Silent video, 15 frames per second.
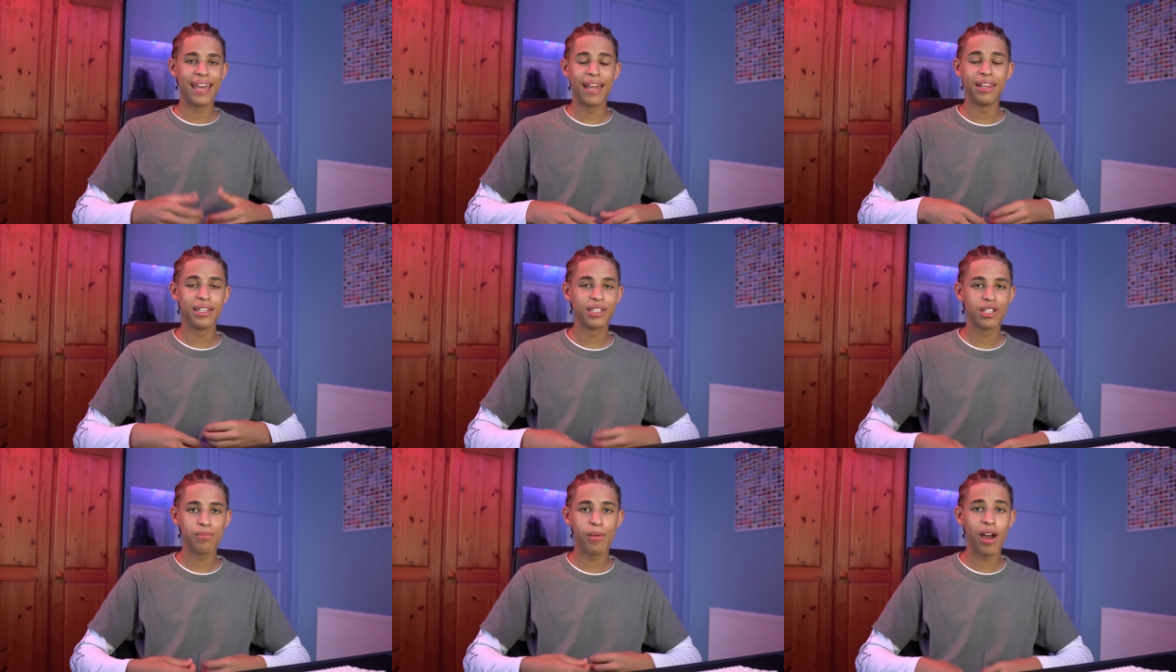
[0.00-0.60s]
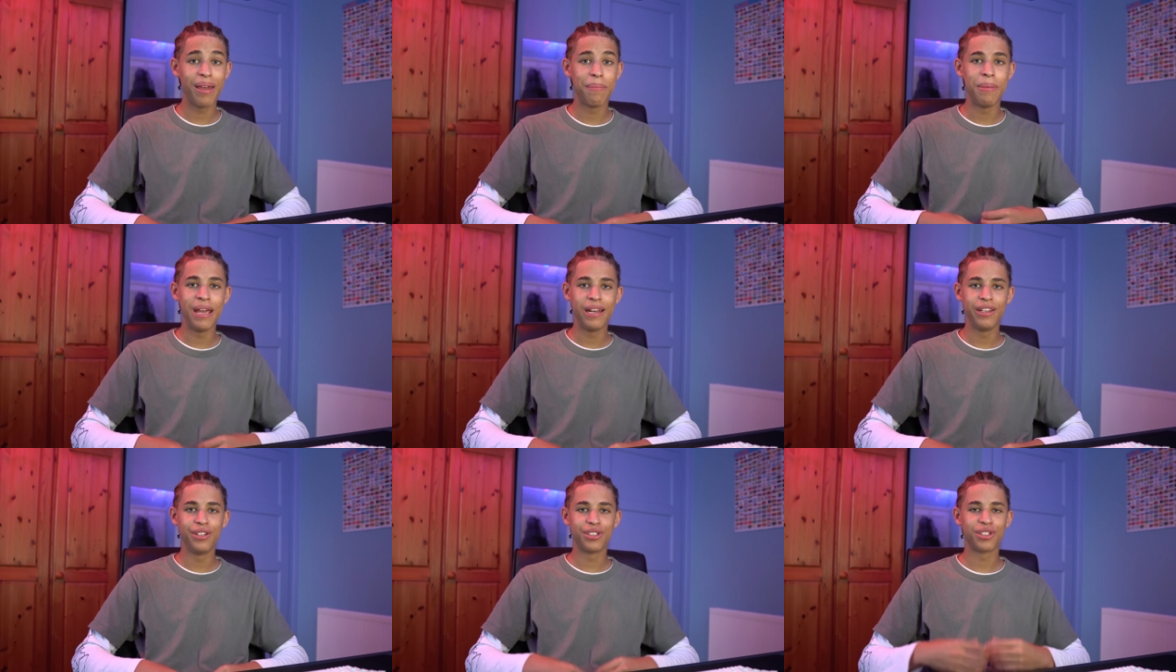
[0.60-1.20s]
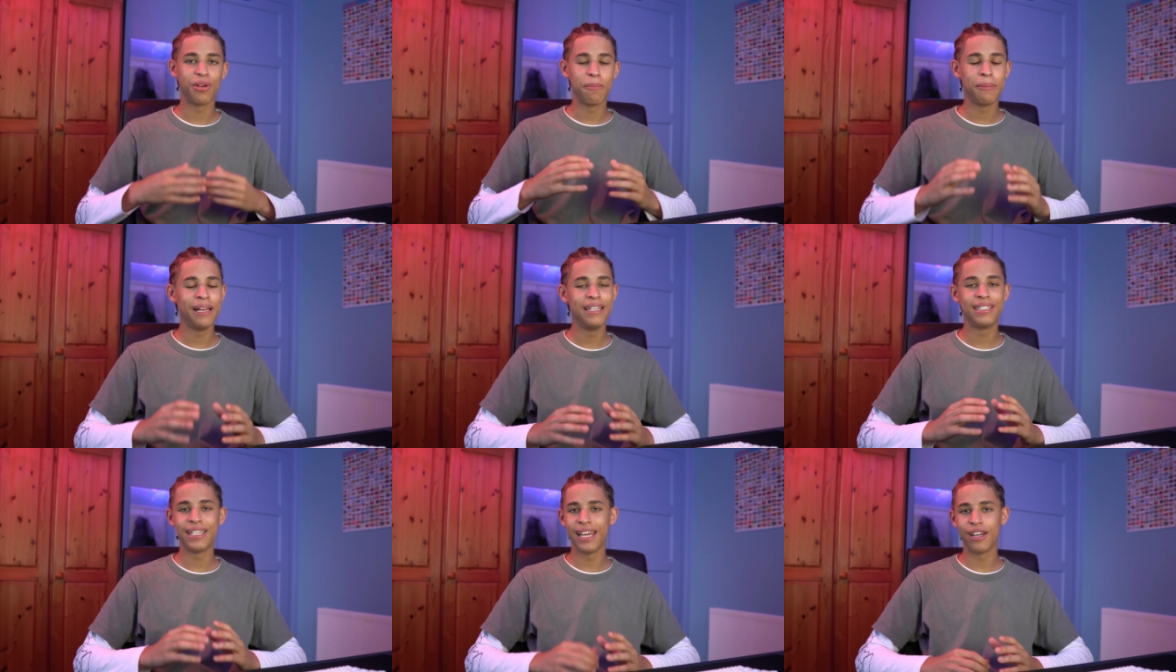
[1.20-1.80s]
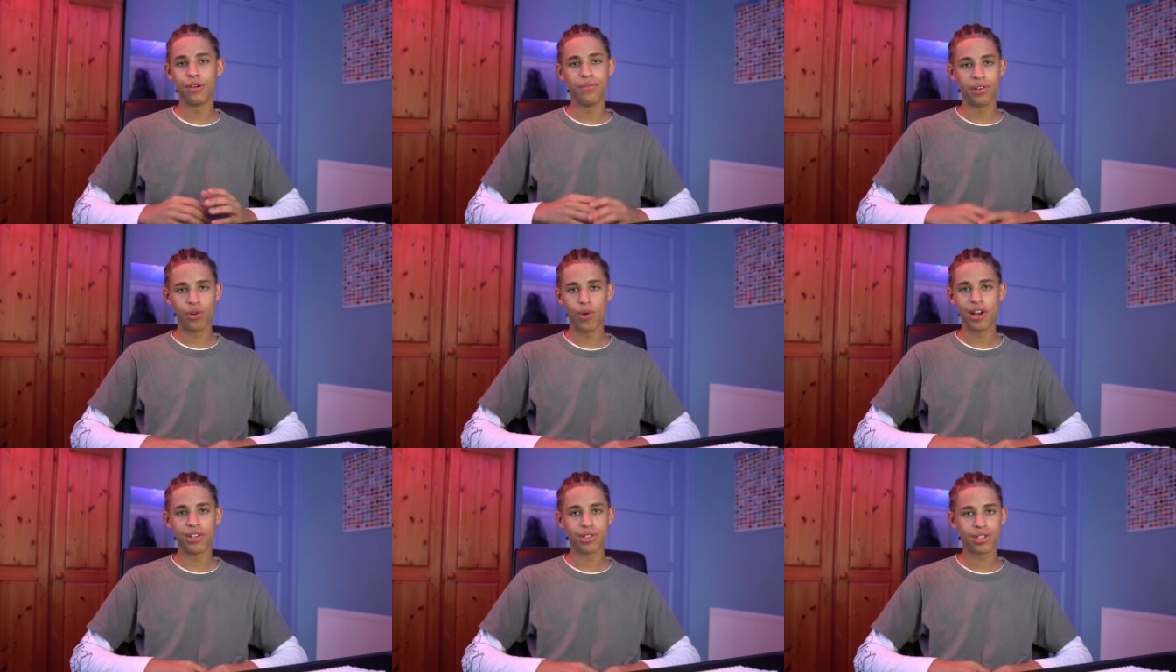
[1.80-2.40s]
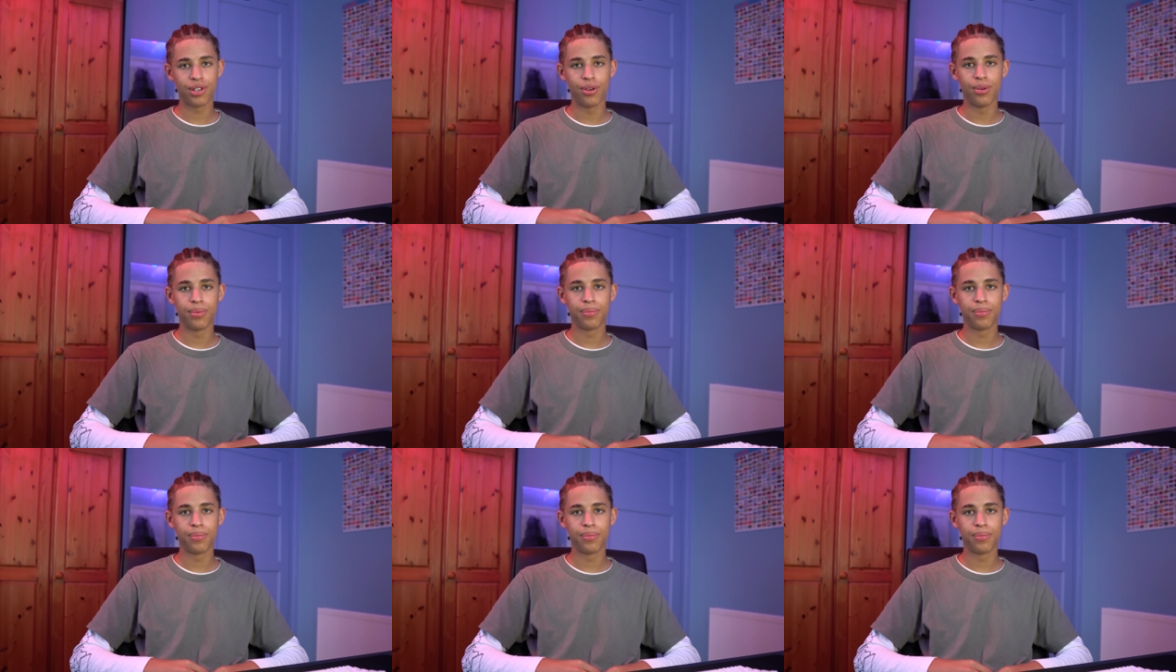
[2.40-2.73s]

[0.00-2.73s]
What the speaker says: Again, this is my opinion, so please take it with a grain of salt.